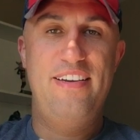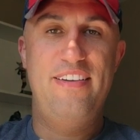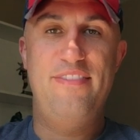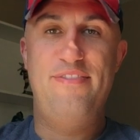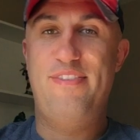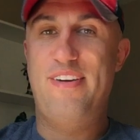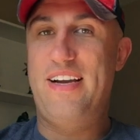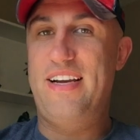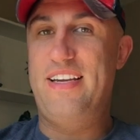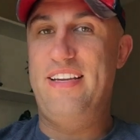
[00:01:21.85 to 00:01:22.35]

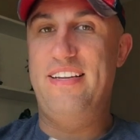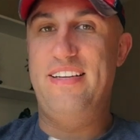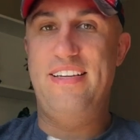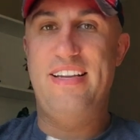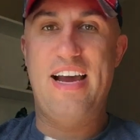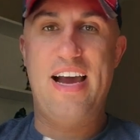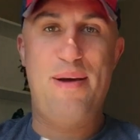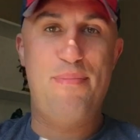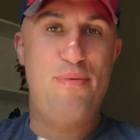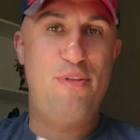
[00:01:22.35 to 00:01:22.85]
find the
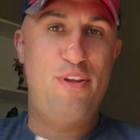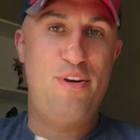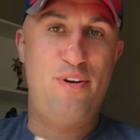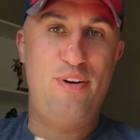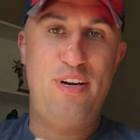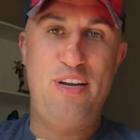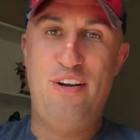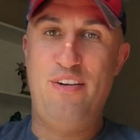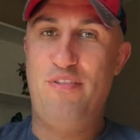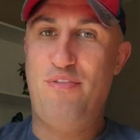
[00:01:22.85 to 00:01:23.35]
top
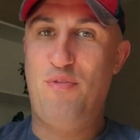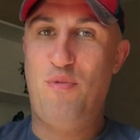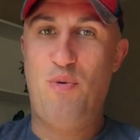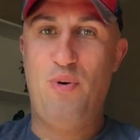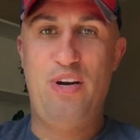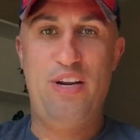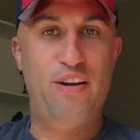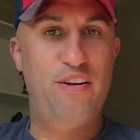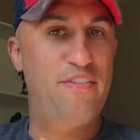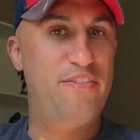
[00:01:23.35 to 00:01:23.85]
30 or
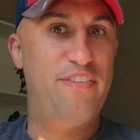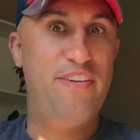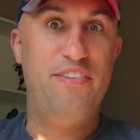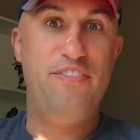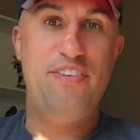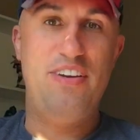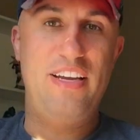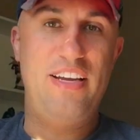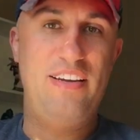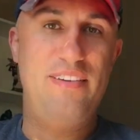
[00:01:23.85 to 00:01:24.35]
40 or
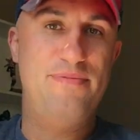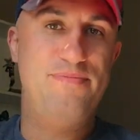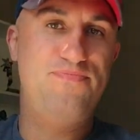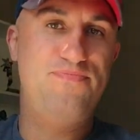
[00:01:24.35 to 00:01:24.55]
50.